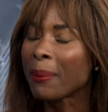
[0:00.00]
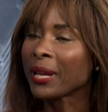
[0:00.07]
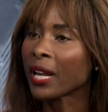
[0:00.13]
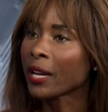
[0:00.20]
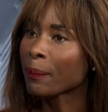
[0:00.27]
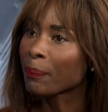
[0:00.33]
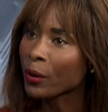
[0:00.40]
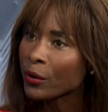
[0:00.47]
But
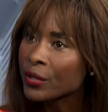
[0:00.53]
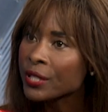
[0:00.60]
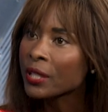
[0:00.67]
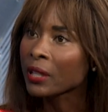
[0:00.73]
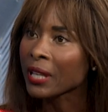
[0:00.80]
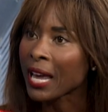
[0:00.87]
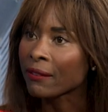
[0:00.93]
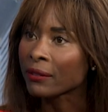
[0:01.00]
on a
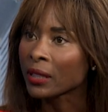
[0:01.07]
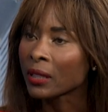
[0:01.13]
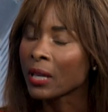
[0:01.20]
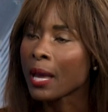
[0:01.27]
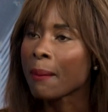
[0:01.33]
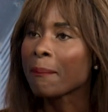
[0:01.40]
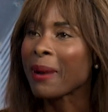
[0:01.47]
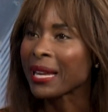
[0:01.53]
personal level,
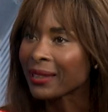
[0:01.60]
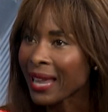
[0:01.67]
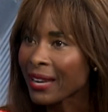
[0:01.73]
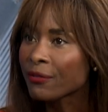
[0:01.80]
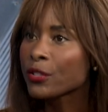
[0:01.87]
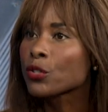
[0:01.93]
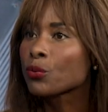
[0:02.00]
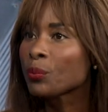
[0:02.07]
my
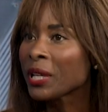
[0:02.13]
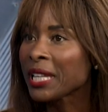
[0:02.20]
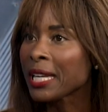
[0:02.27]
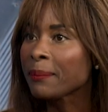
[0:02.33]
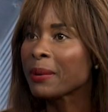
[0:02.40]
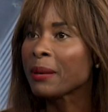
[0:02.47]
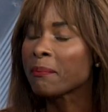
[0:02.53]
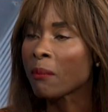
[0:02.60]
life has really
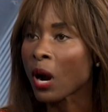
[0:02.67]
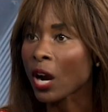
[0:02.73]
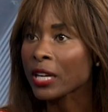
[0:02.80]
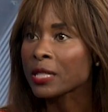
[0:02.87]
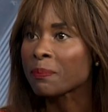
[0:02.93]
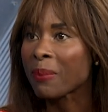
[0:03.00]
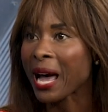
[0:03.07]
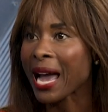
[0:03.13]
been
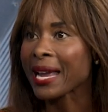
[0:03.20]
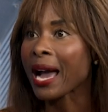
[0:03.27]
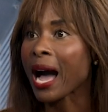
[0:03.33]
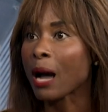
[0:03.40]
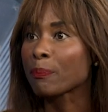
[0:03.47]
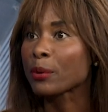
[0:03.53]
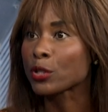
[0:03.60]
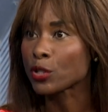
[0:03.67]
marked by
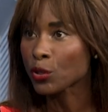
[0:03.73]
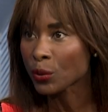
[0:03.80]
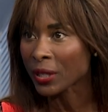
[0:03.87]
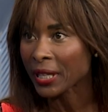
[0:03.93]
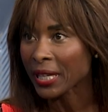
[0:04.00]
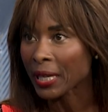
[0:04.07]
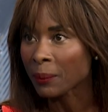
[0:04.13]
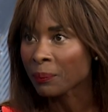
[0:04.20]

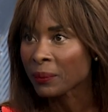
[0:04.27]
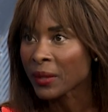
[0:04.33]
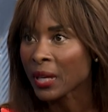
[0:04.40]
opportunity.